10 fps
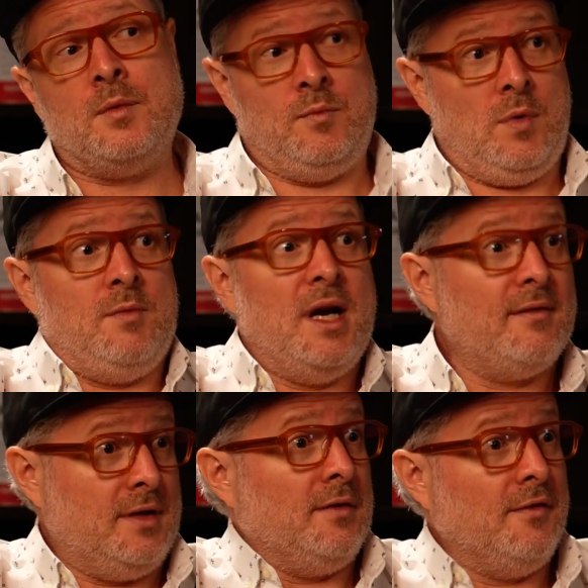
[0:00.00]
why we
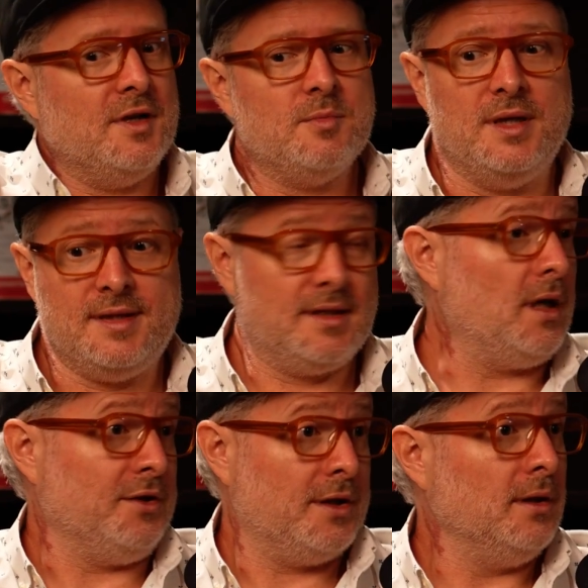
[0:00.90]
have it in the first place, is
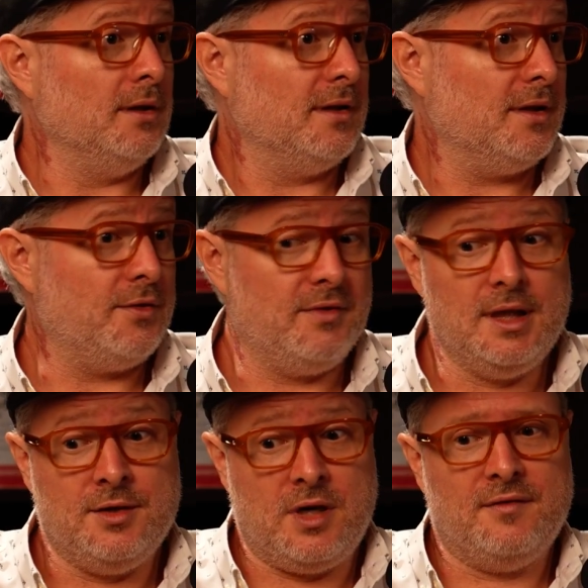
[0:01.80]
culture, to really
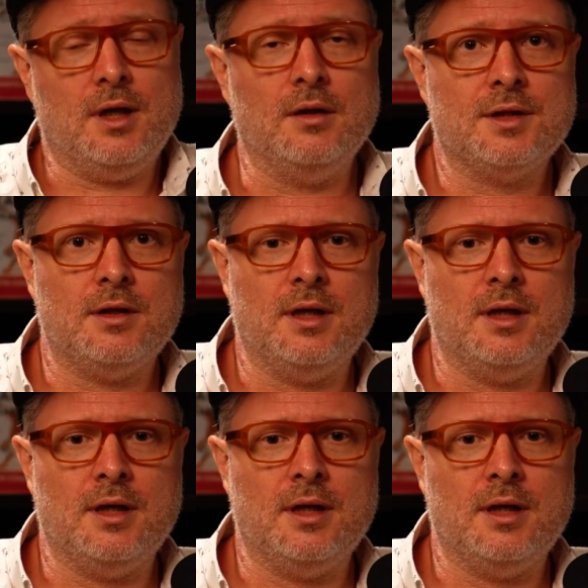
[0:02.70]
drive culture.